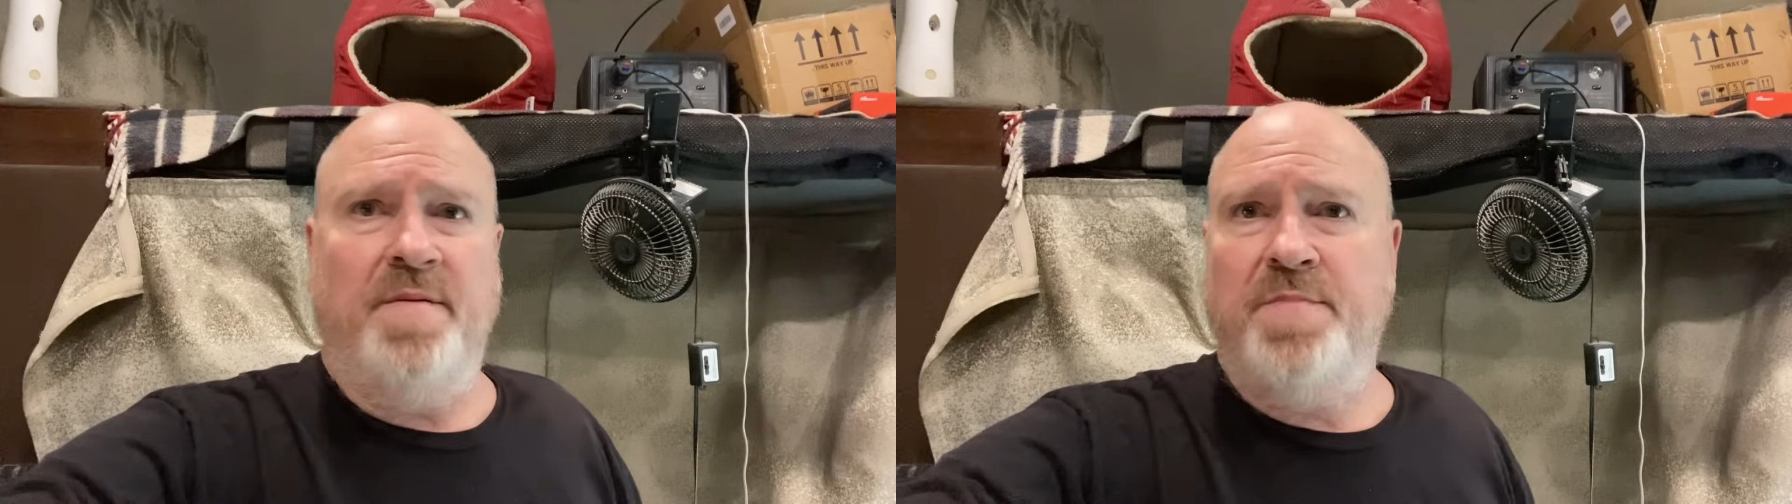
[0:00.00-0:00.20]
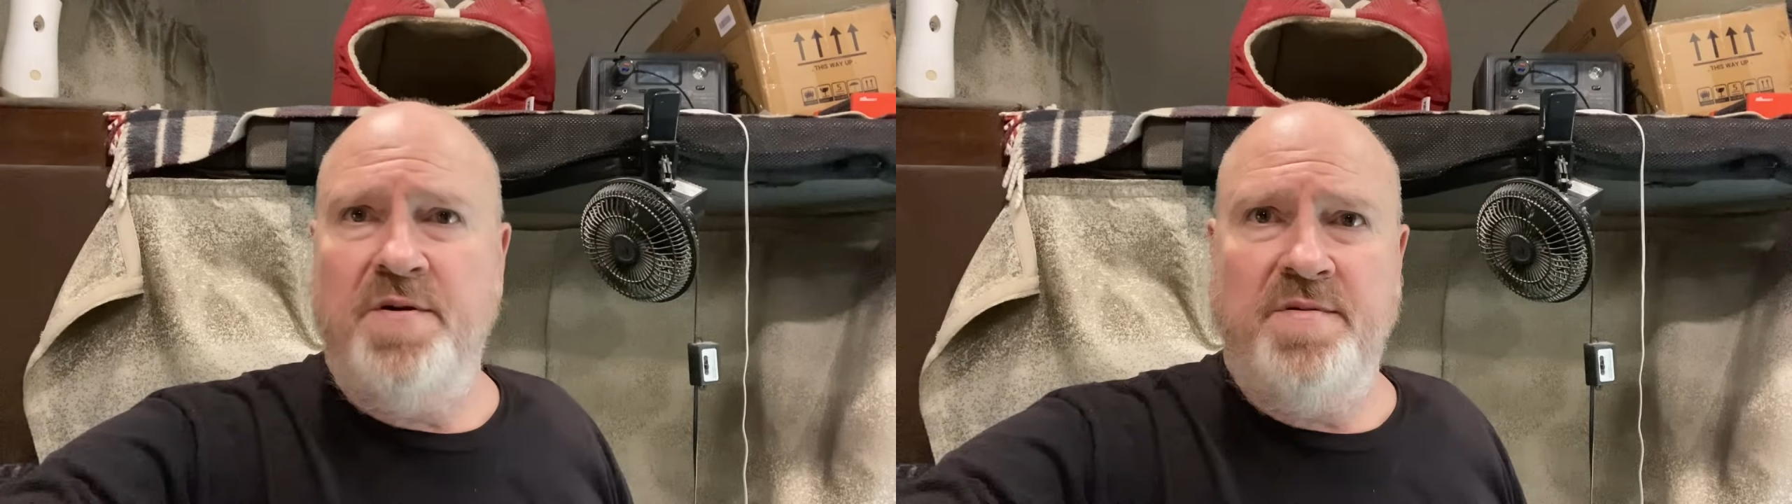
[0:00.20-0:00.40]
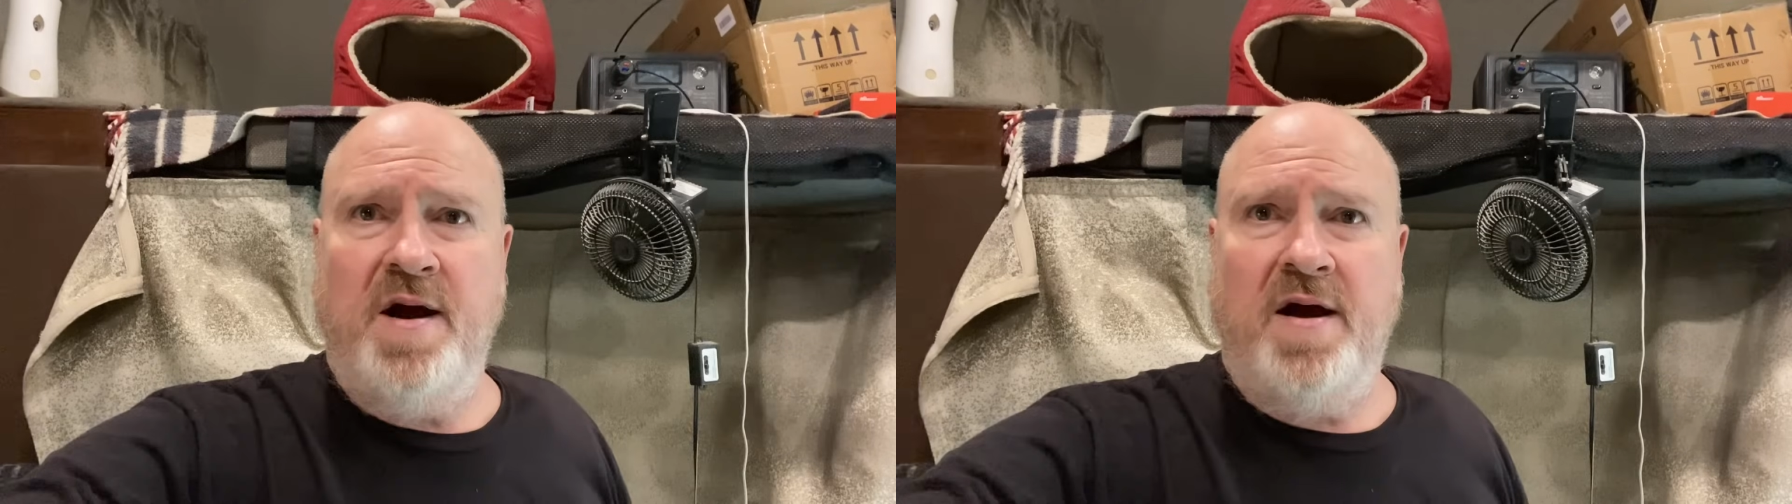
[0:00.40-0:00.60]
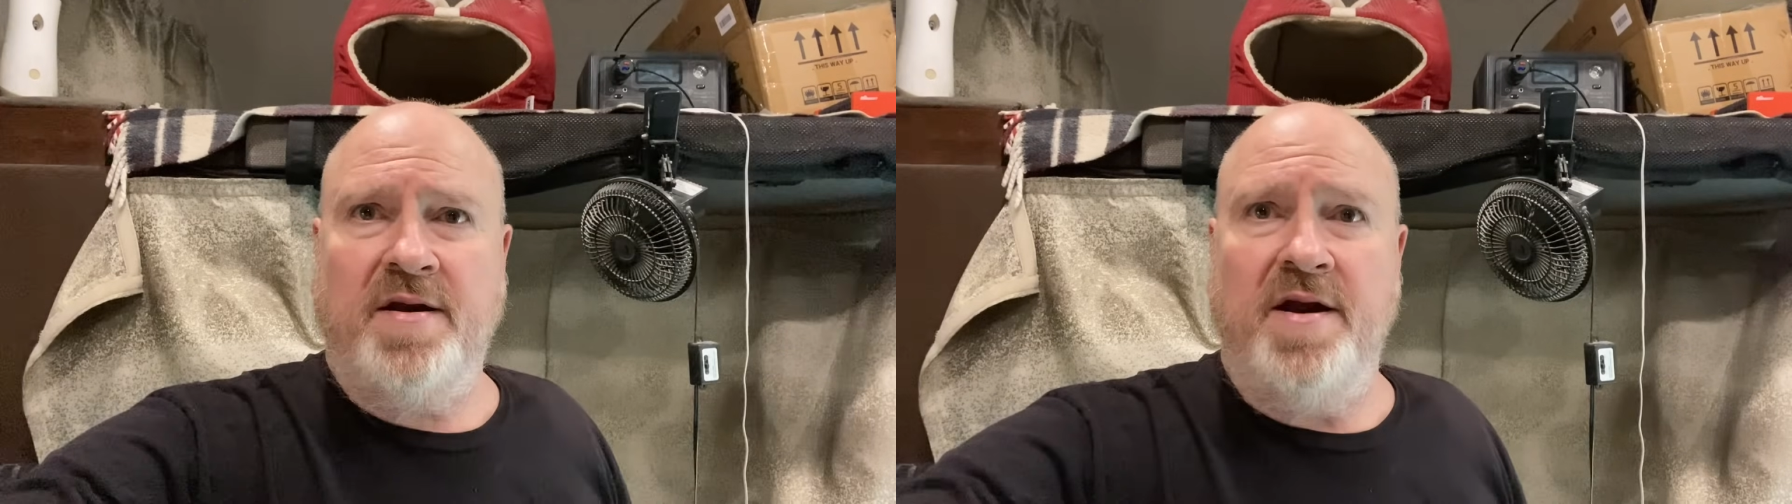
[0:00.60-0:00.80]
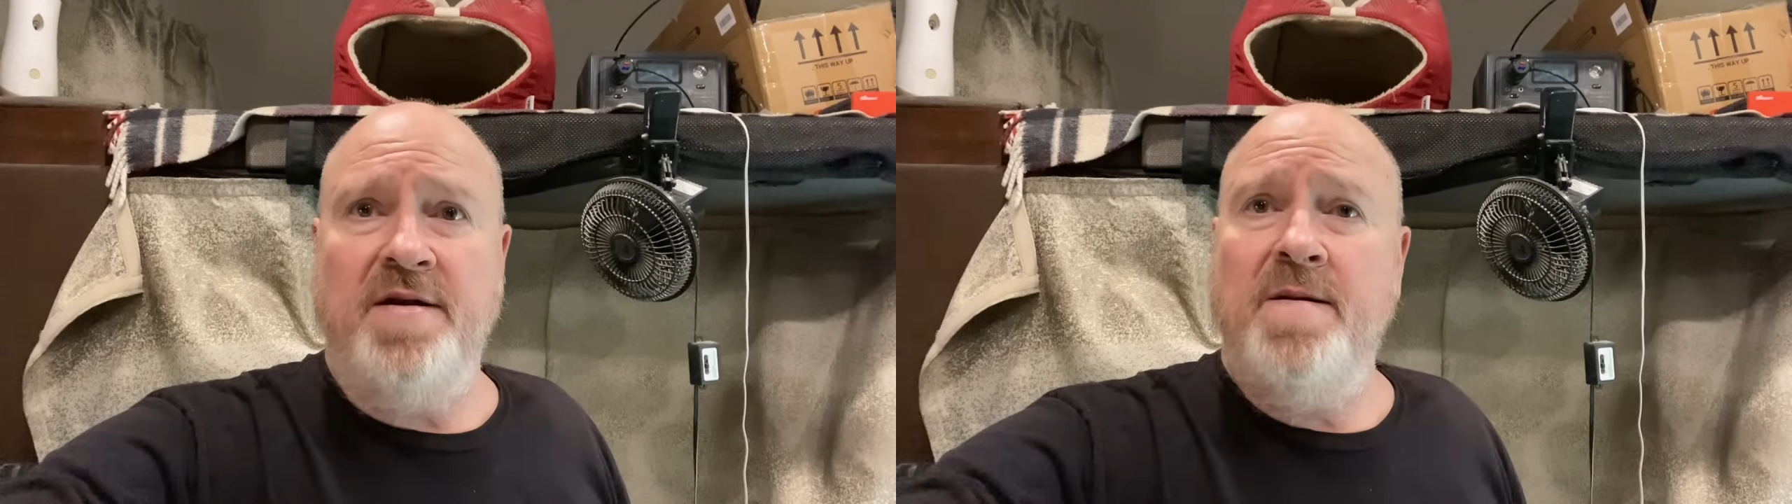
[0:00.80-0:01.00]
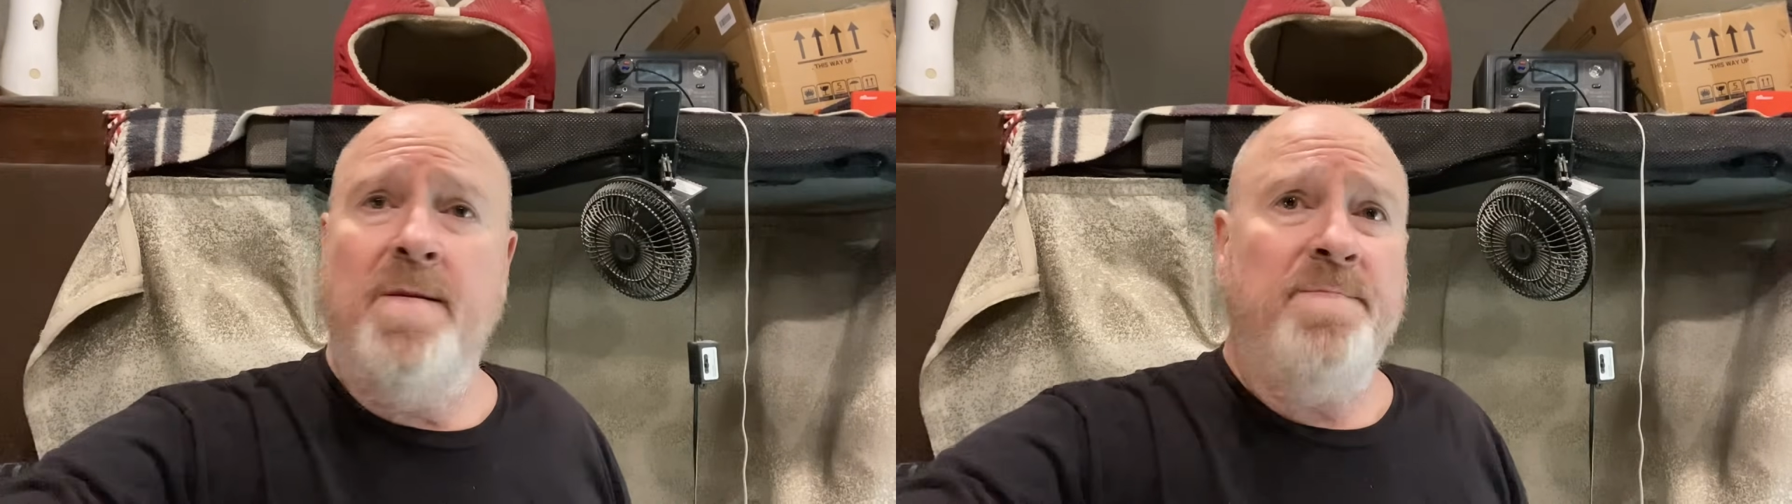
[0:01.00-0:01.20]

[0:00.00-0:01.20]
boondocking,